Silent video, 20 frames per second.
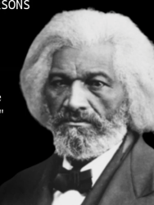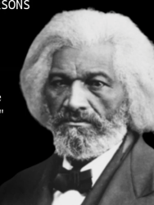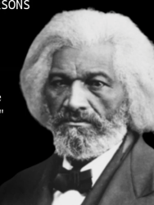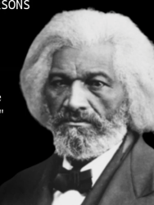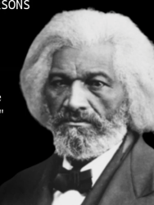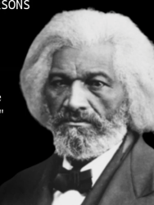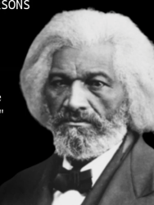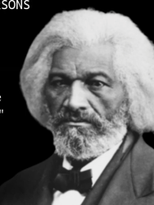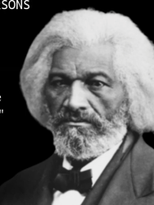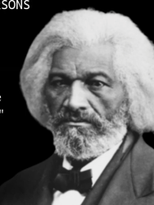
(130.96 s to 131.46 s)
are
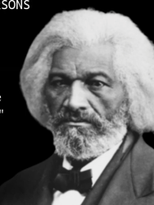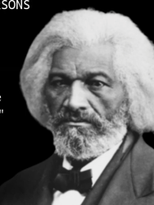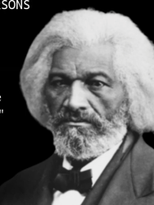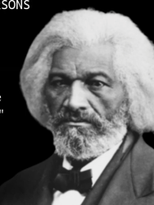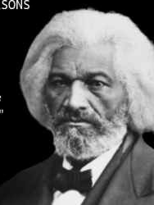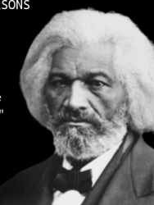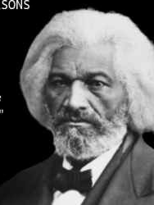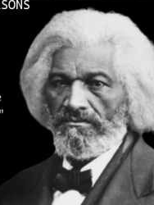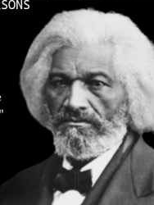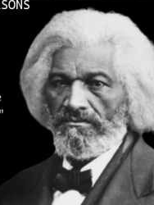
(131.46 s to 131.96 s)
prescribed
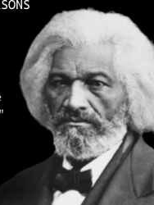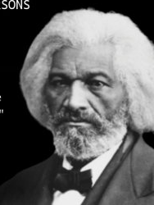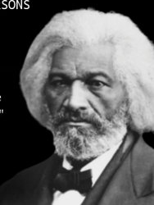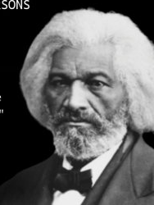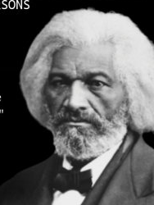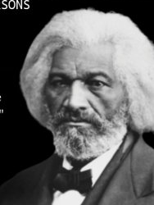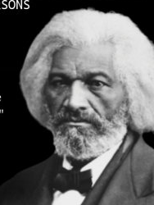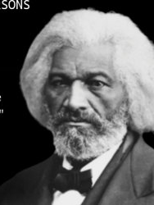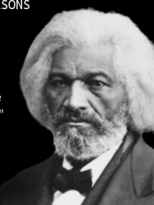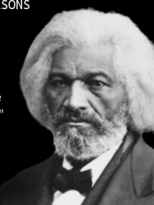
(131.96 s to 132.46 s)
by the
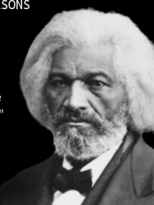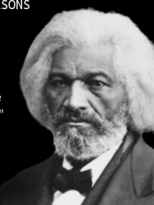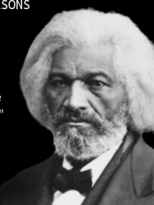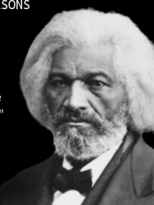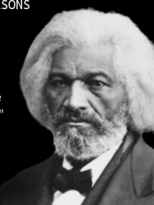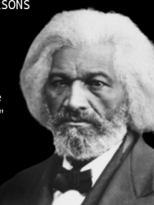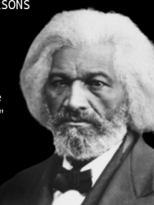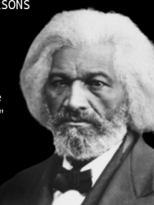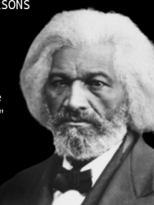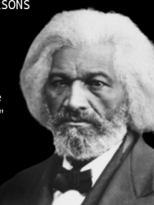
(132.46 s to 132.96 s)
endurance of
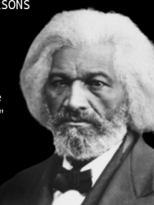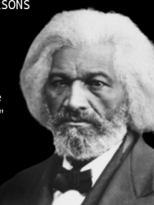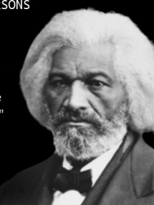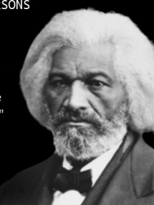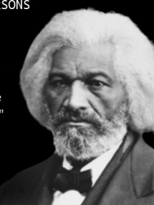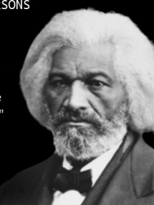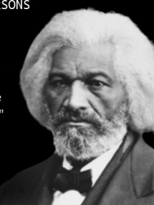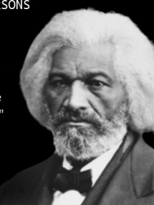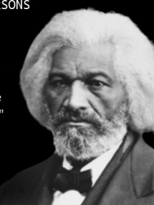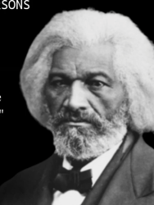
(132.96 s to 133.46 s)
those whom
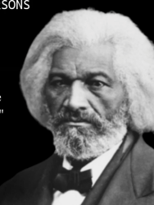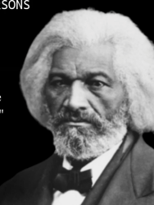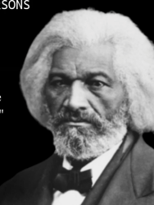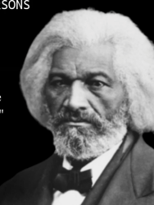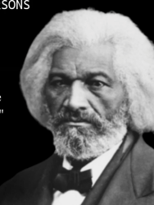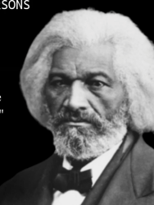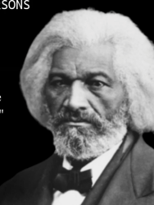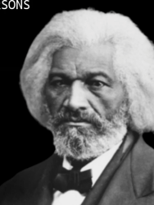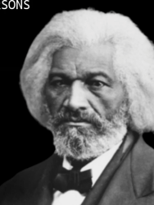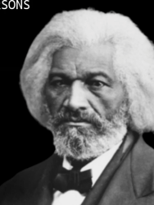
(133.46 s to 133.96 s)
they
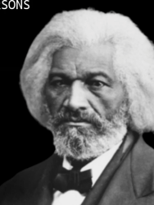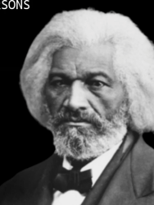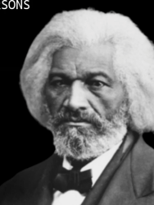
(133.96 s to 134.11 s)
oppose.